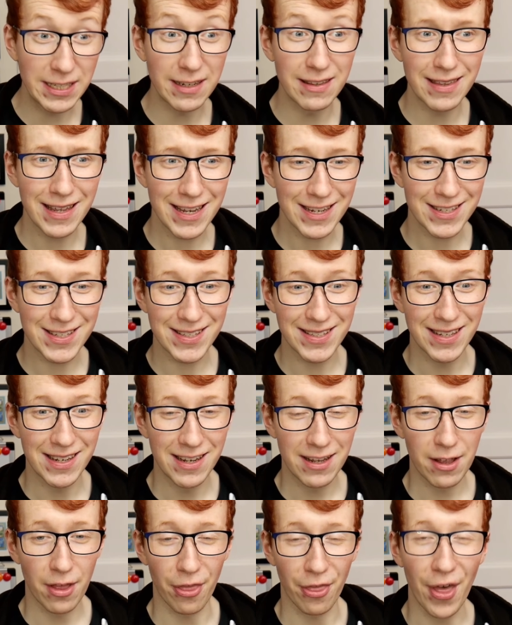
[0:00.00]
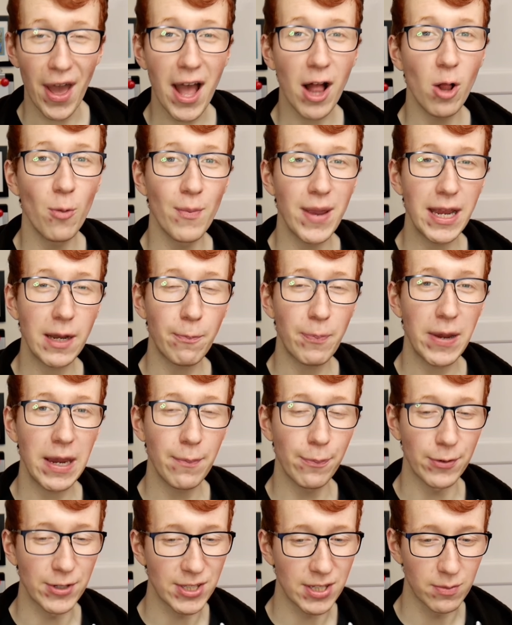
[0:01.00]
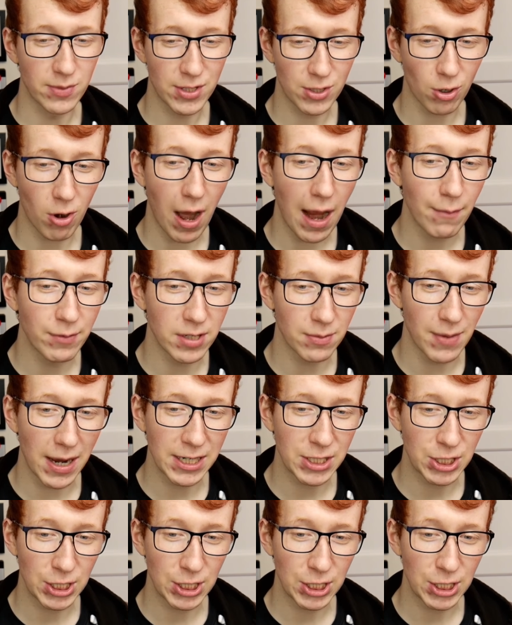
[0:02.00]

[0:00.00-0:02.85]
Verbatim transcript: to this, that'll make people subscribe to my